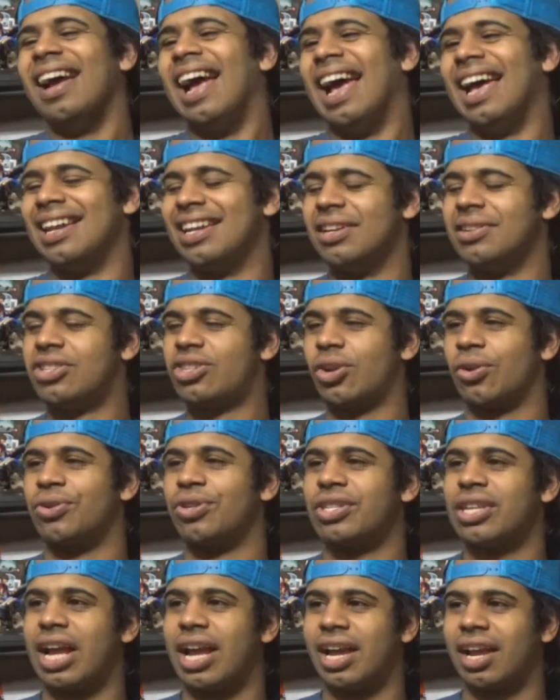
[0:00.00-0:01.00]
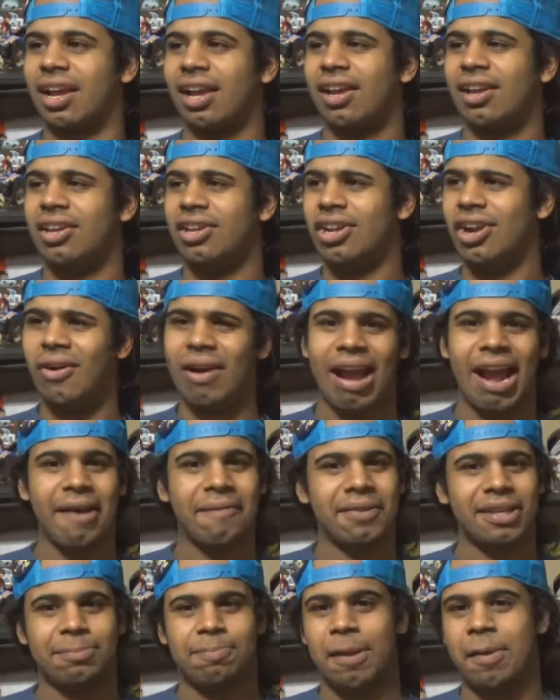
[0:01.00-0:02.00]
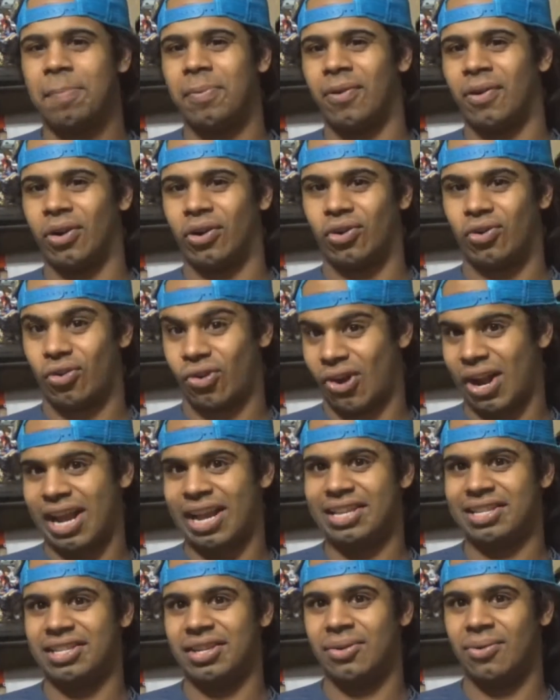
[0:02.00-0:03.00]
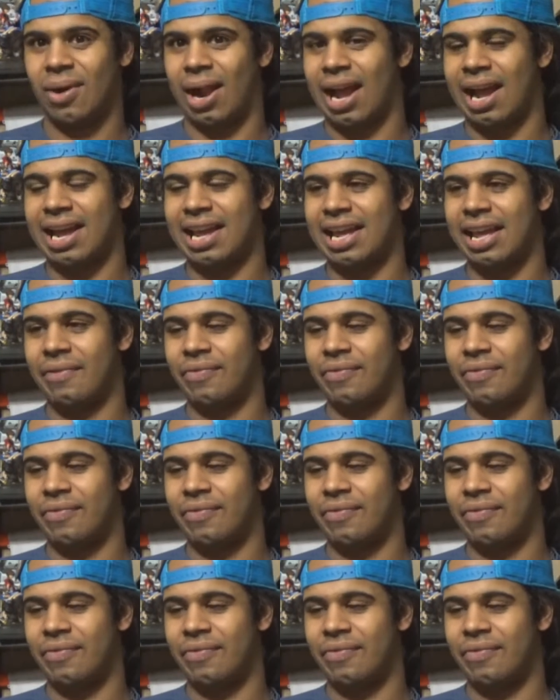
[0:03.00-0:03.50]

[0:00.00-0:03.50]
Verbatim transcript: and Scrooge's like you know half these people are crazy, right?